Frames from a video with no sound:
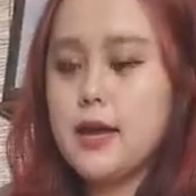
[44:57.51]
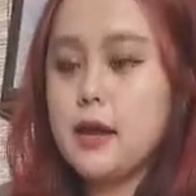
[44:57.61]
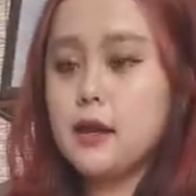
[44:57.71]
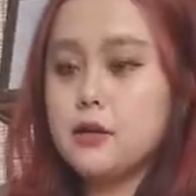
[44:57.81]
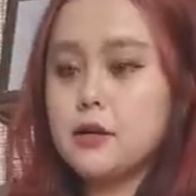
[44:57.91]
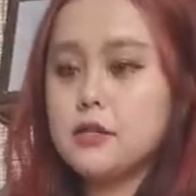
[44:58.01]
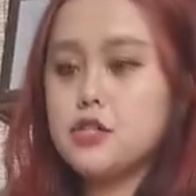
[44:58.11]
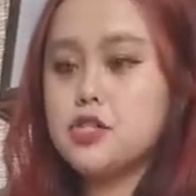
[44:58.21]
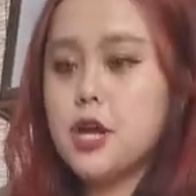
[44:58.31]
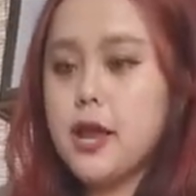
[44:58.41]
And you can
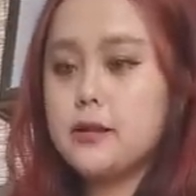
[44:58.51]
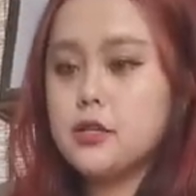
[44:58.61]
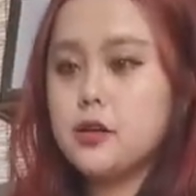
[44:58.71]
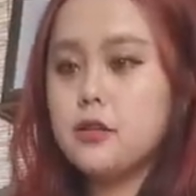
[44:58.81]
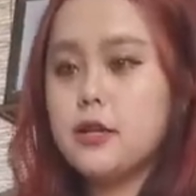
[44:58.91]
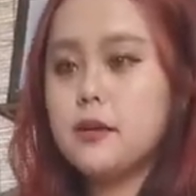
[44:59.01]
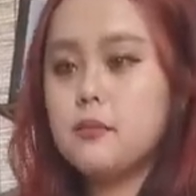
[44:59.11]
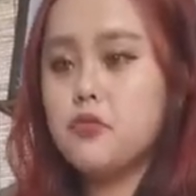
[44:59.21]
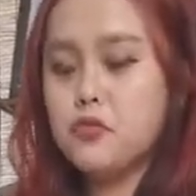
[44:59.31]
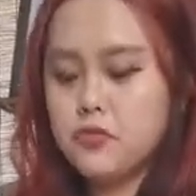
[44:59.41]

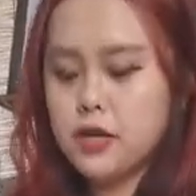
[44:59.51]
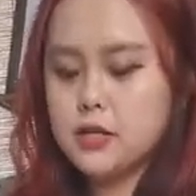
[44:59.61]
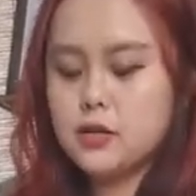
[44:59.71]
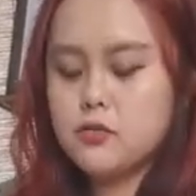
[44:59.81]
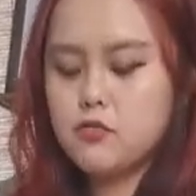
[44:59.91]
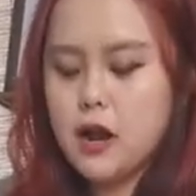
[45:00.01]
gently move it